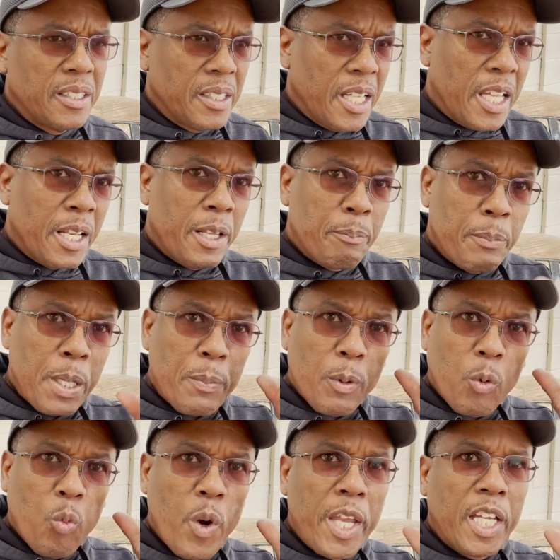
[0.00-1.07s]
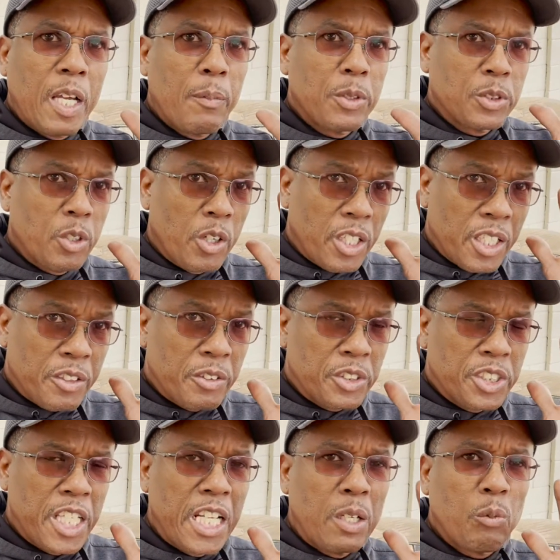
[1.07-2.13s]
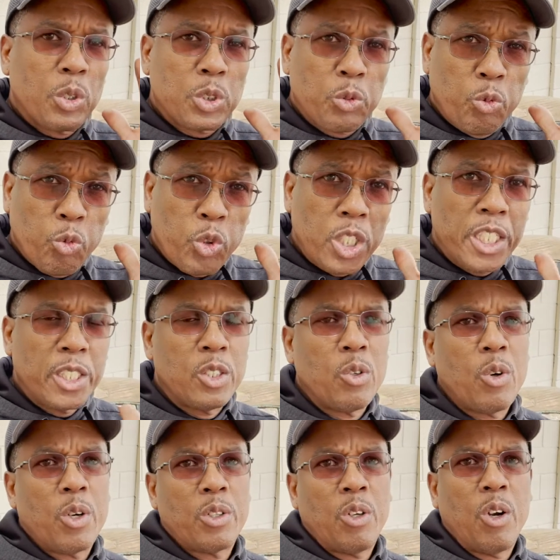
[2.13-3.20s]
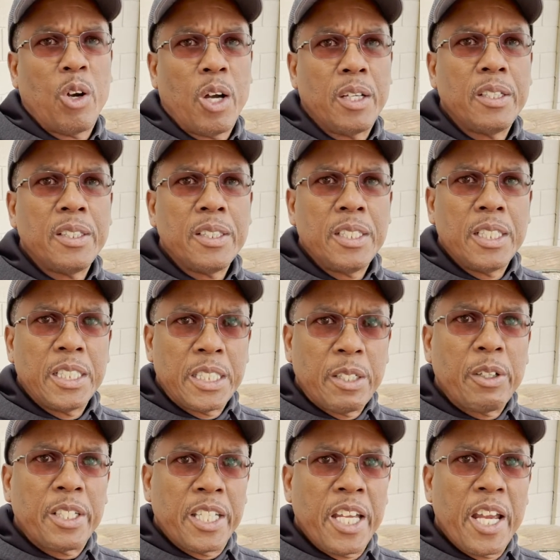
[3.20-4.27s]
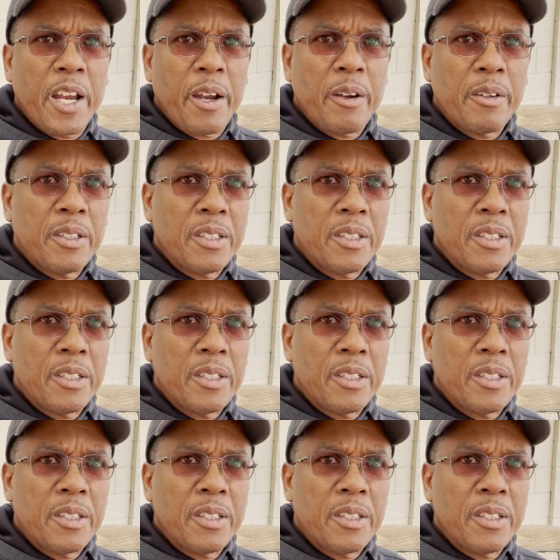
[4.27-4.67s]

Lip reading: And people wake up and start understanding what's really going on, they'll care.